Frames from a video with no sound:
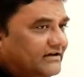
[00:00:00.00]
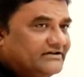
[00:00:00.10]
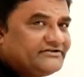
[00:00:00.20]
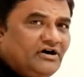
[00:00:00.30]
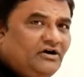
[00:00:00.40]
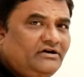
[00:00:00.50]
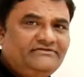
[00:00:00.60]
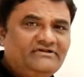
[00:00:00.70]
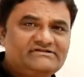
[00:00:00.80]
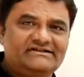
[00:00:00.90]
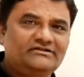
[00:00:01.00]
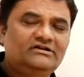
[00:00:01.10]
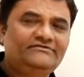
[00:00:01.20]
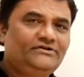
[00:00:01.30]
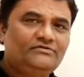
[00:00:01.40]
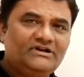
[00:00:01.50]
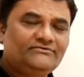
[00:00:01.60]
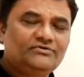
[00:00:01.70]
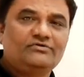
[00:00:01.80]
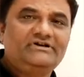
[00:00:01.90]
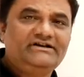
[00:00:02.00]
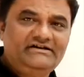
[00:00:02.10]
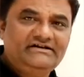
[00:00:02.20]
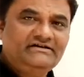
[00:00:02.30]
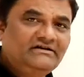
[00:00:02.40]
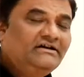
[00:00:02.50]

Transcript: So how it works and all, we don't have to go in detail,